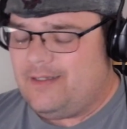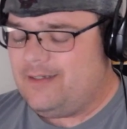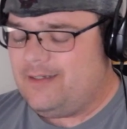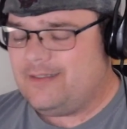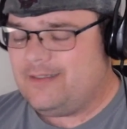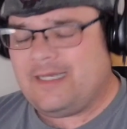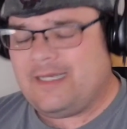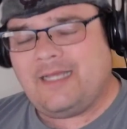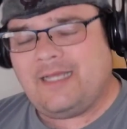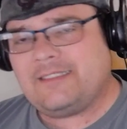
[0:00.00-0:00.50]

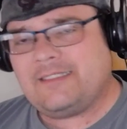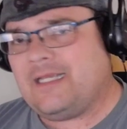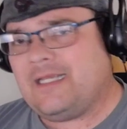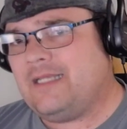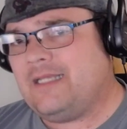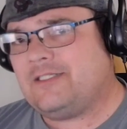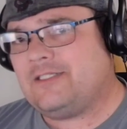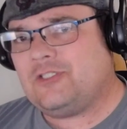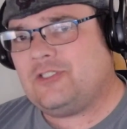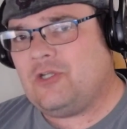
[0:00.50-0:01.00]
Guys, I
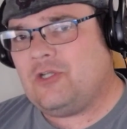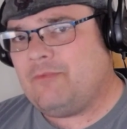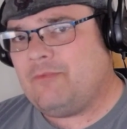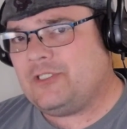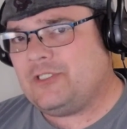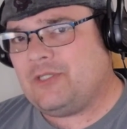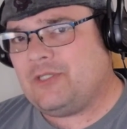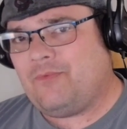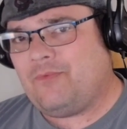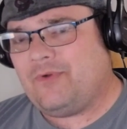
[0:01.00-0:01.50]
had so
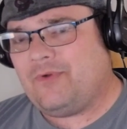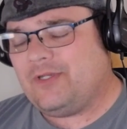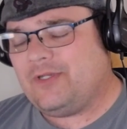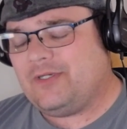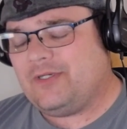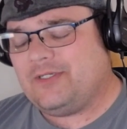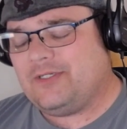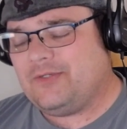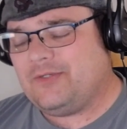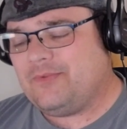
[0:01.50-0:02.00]
much I
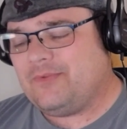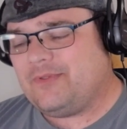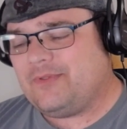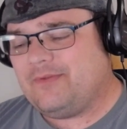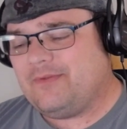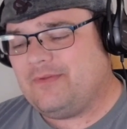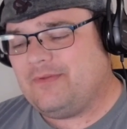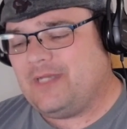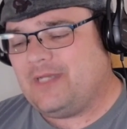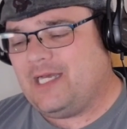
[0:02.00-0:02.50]
wanted to do
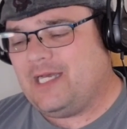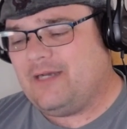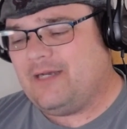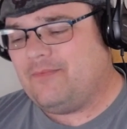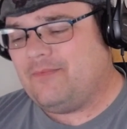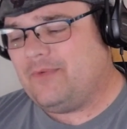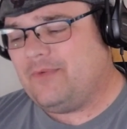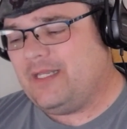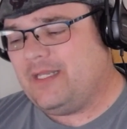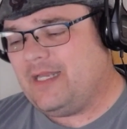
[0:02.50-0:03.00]
with
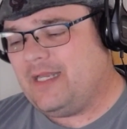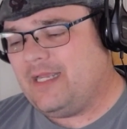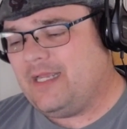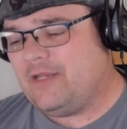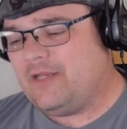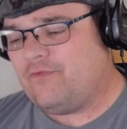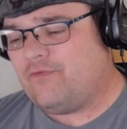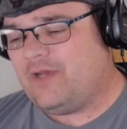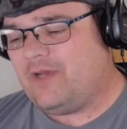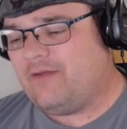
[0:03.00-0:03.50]
when I
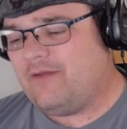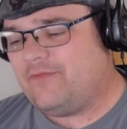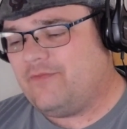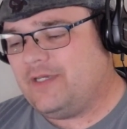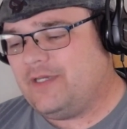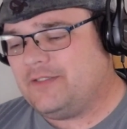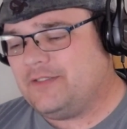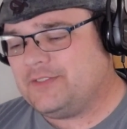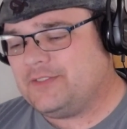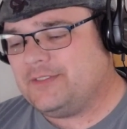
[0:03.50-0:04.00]
hit
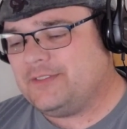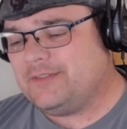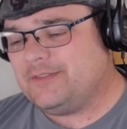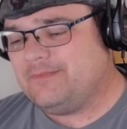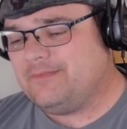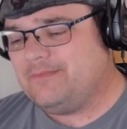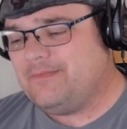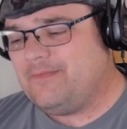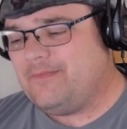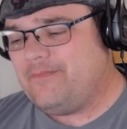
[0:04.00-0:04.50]
5,000.
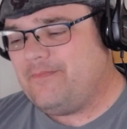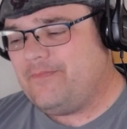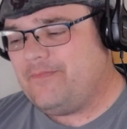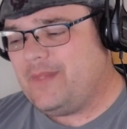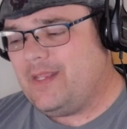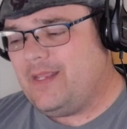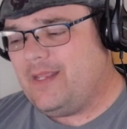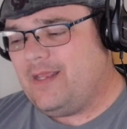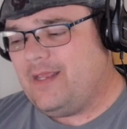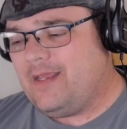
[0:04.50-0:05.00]

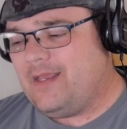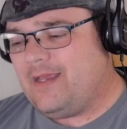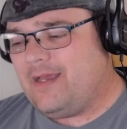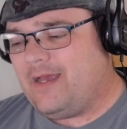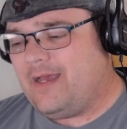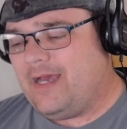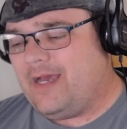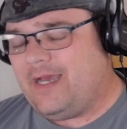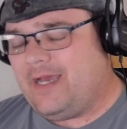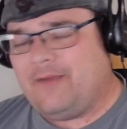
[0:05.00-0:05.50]

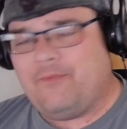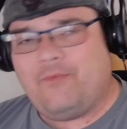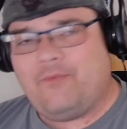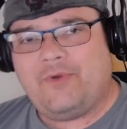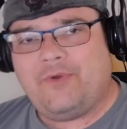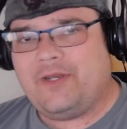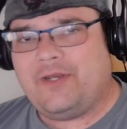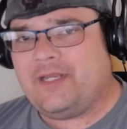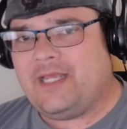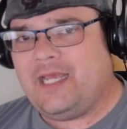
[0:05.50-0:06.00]
I
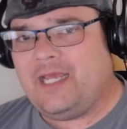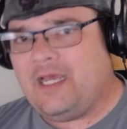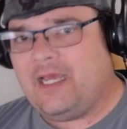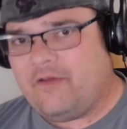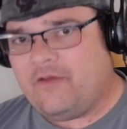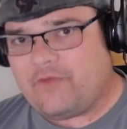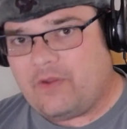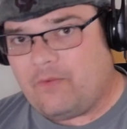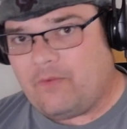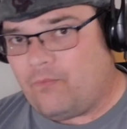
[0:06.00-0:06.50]
wanted to
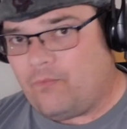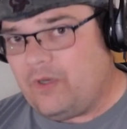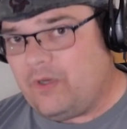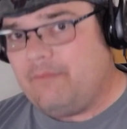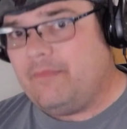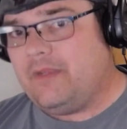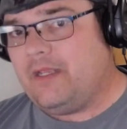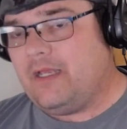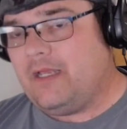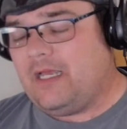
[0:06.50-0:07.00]
have a
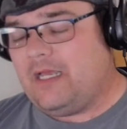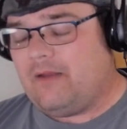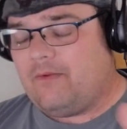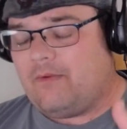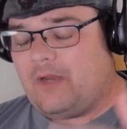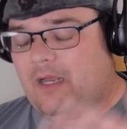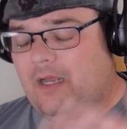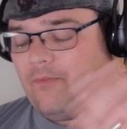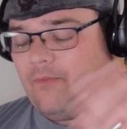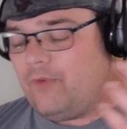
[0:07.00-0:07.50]

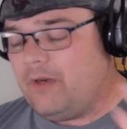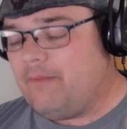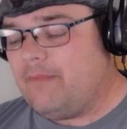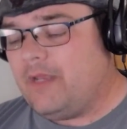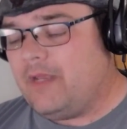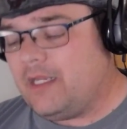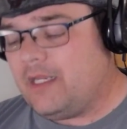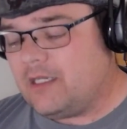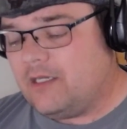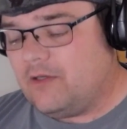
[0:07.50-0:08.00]

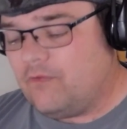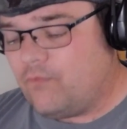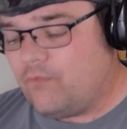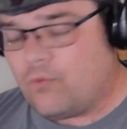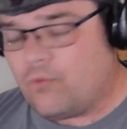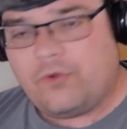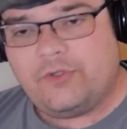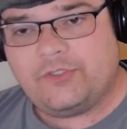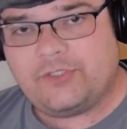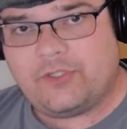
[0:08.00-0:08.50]
remake of
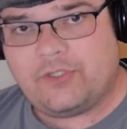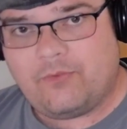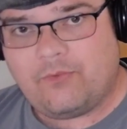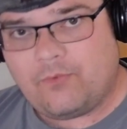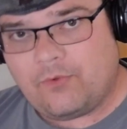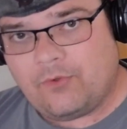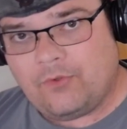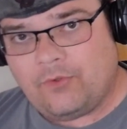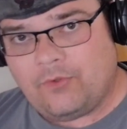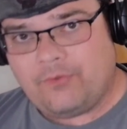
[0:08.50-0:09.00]
Warriors of the
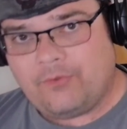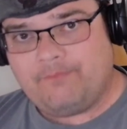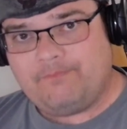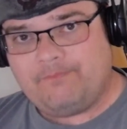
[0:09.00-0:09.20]
World.